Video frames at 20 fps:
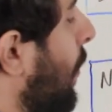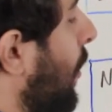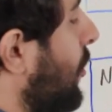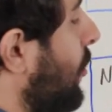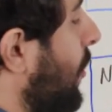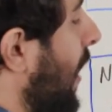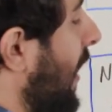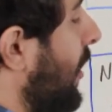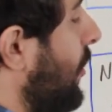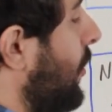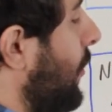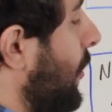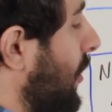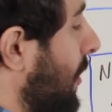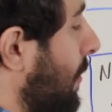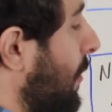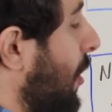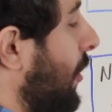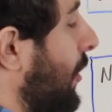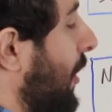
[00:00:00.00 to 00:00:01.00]
we're trying to do
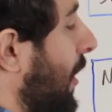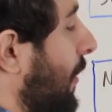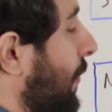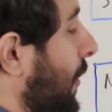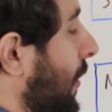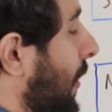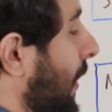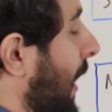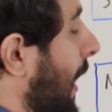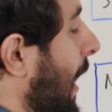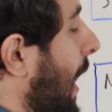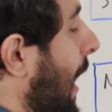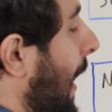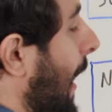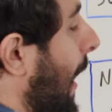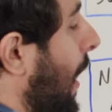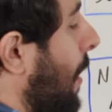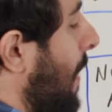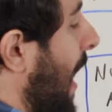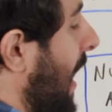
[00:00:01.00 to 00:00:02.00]
some nucleophilic
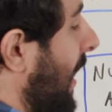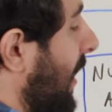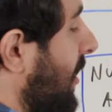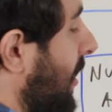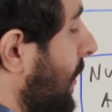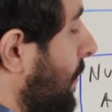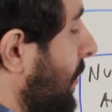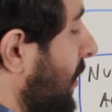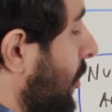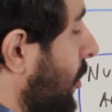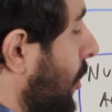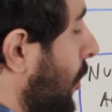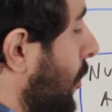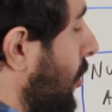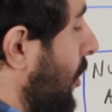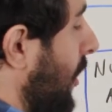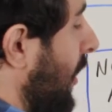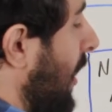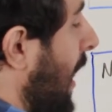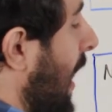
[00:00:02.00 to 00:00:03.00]
aromatic
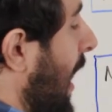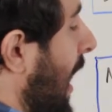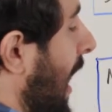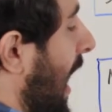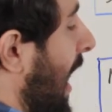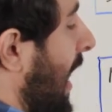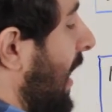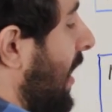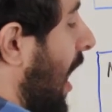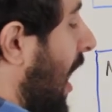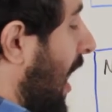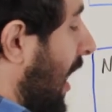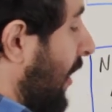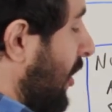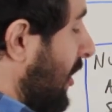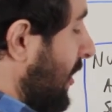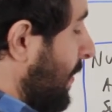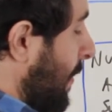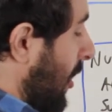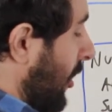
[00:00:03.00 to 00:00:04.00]
substitution, and on
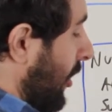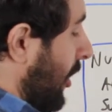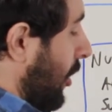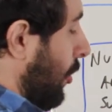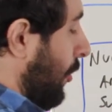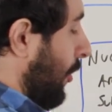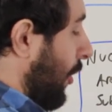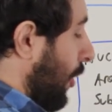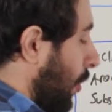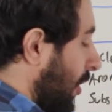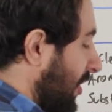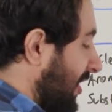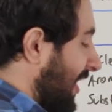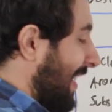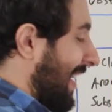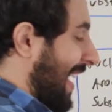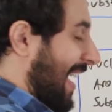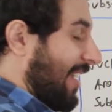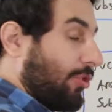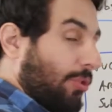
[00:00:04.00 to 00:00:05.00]
this molecule there was a
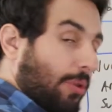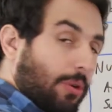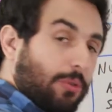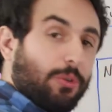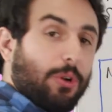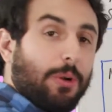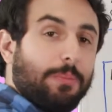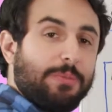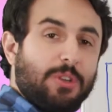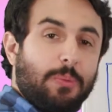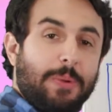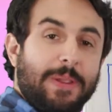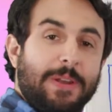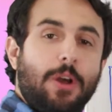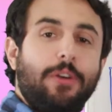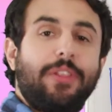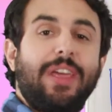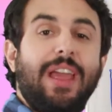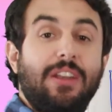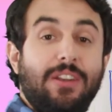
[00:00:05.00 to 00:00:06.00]
nitro group. So we
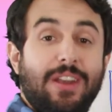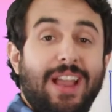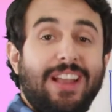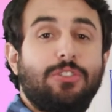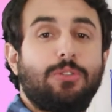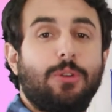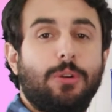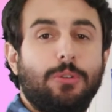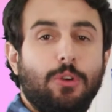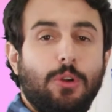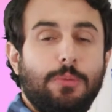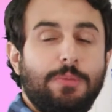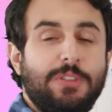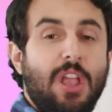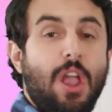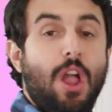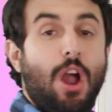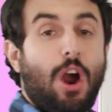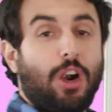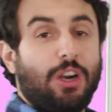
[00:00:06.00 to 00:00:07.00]
know that nitro groups
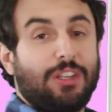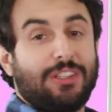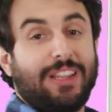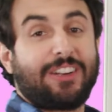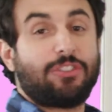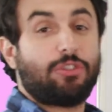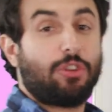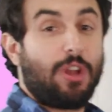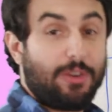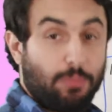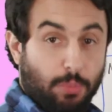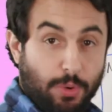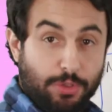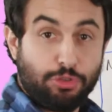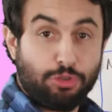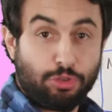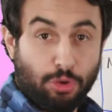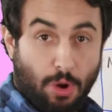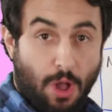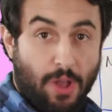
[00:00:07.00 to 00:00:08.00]
are electron
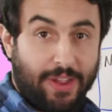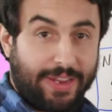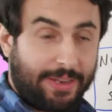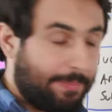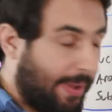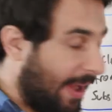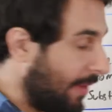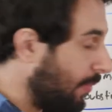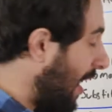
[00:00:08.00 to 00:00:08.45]
withdrawing by